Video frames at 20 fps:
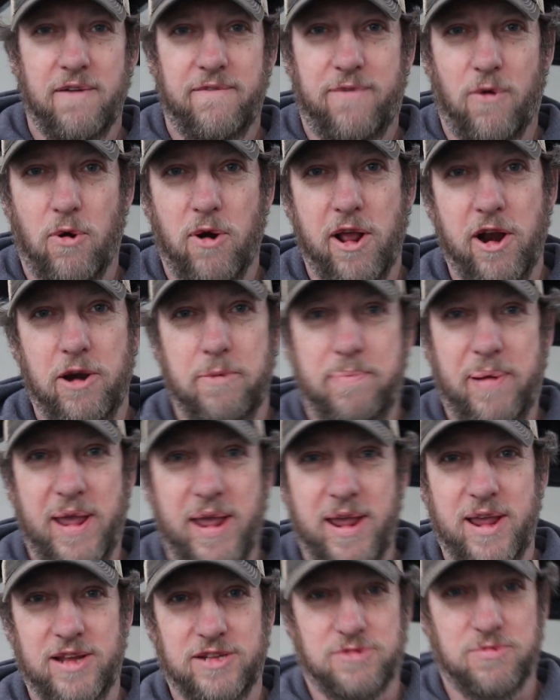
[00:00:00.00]
400p
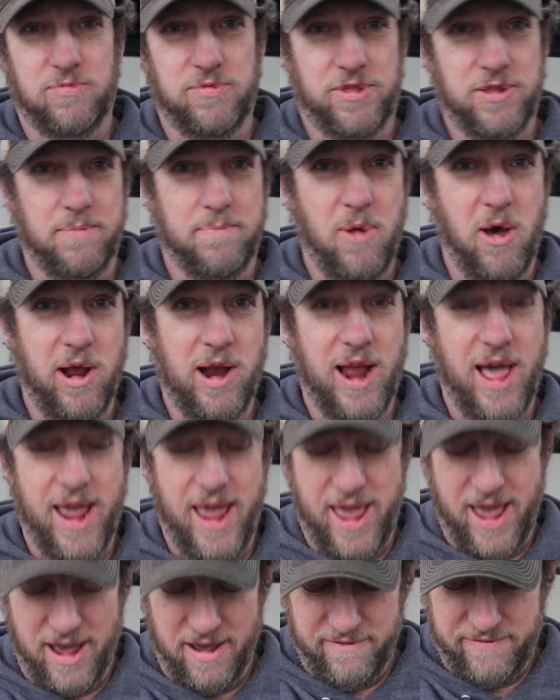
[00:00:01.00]
is the model I
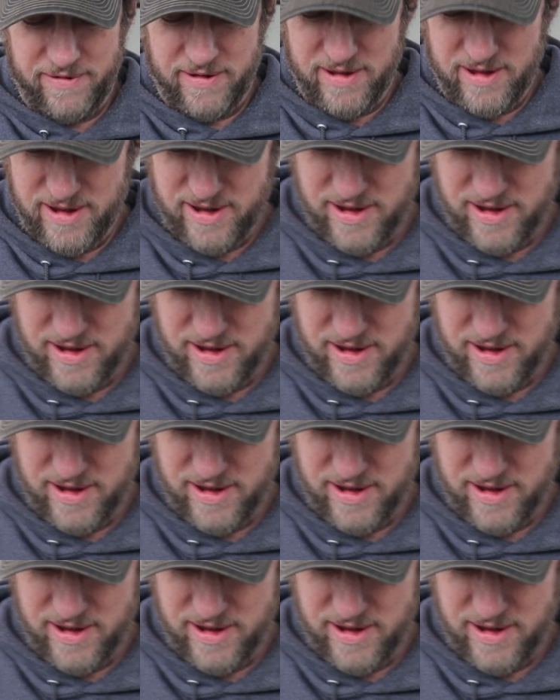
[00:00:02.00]
have.